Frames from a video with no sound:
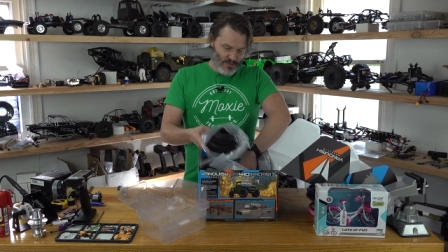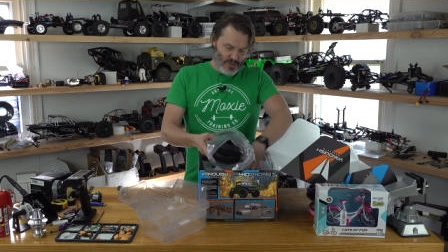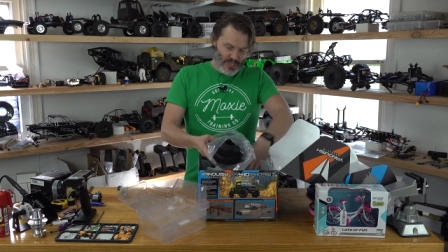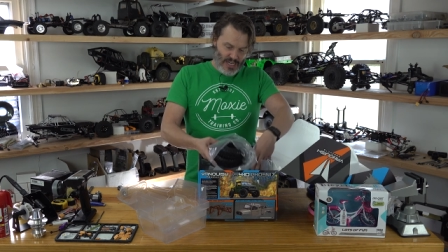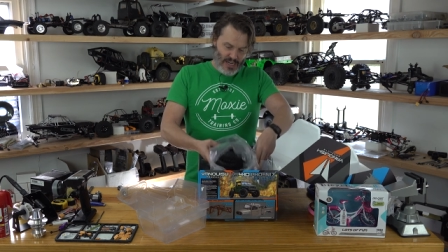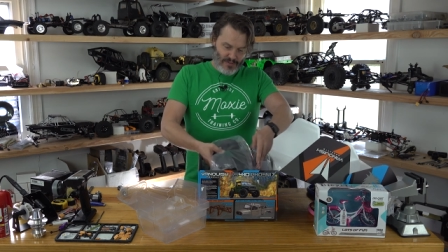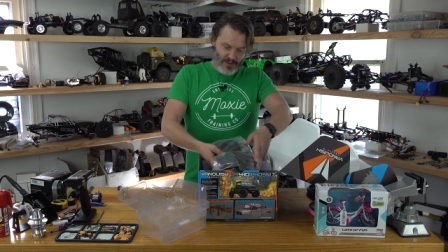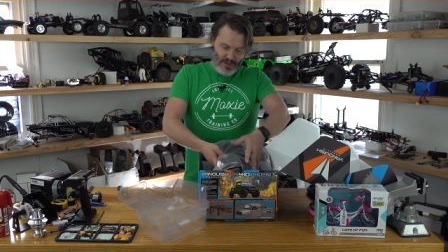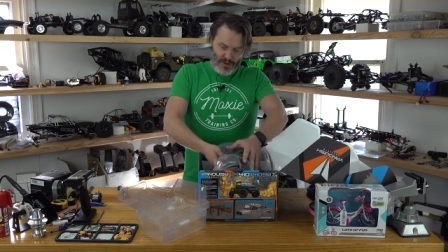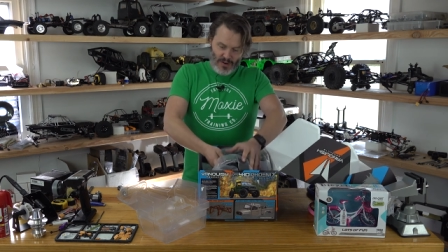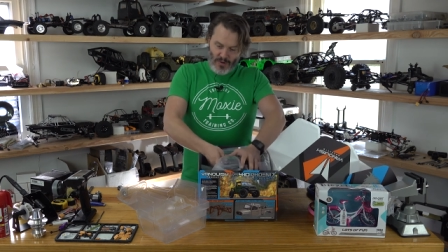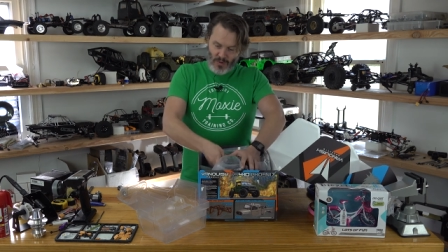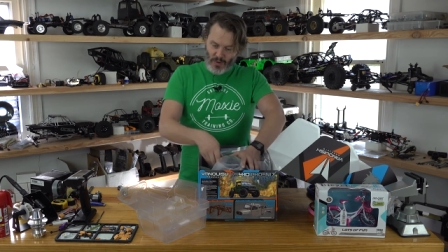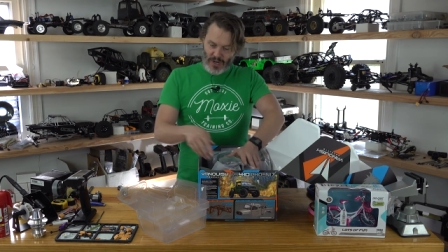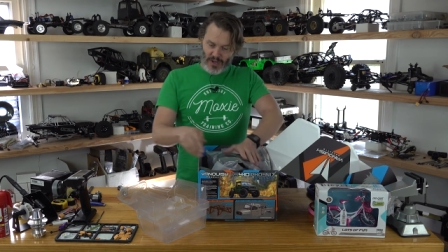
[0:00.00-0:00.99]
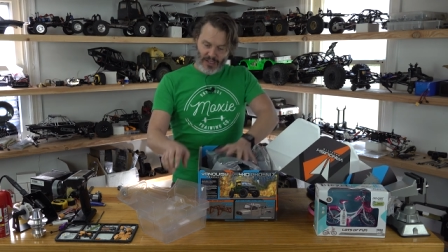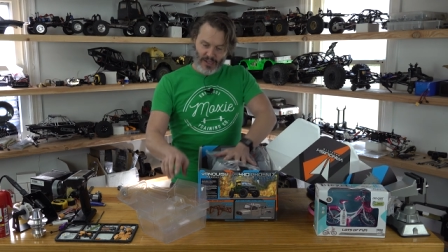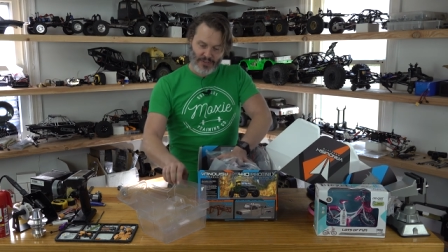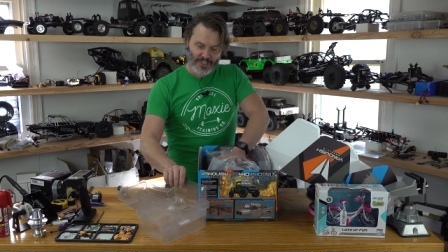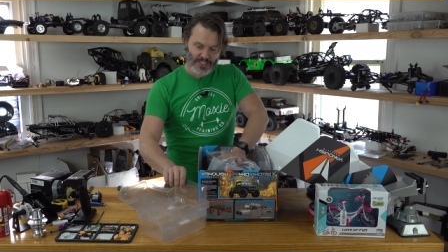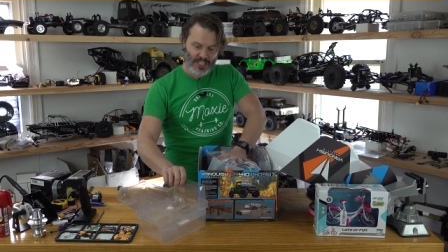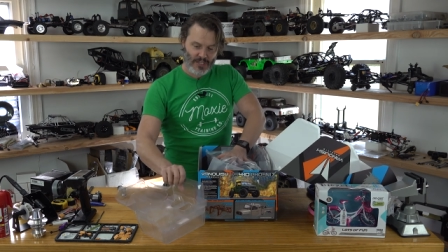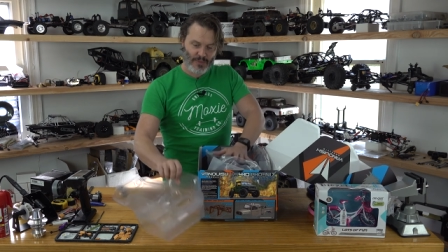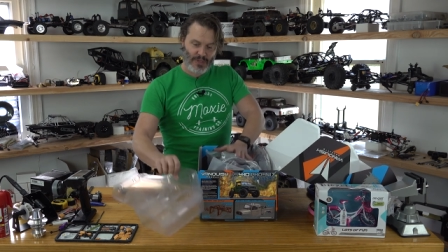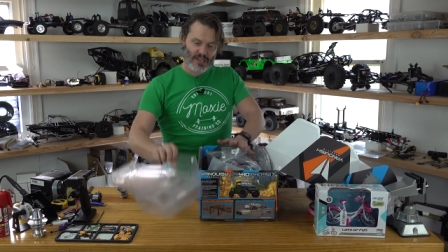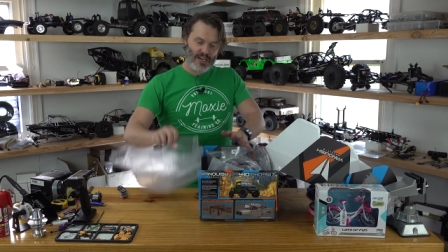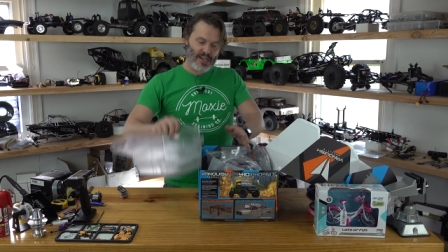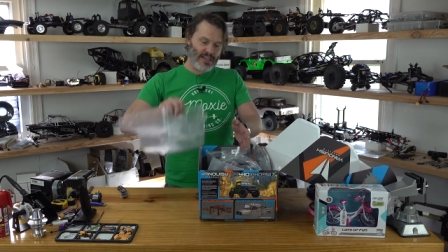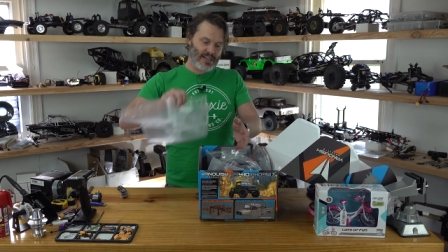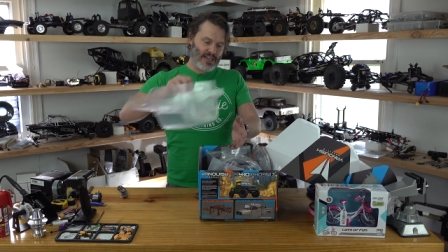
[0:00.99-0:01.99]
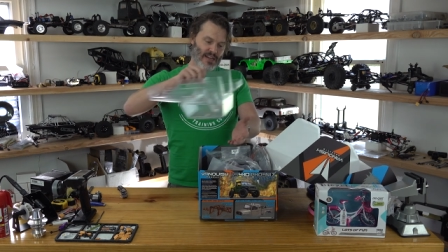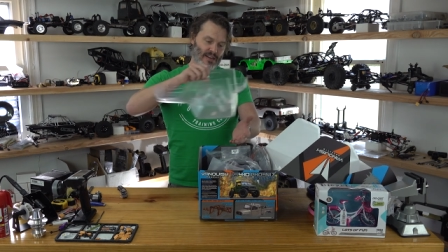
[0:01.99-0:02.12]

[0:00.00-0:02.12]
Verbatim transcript: We never know what our health is gonna be like.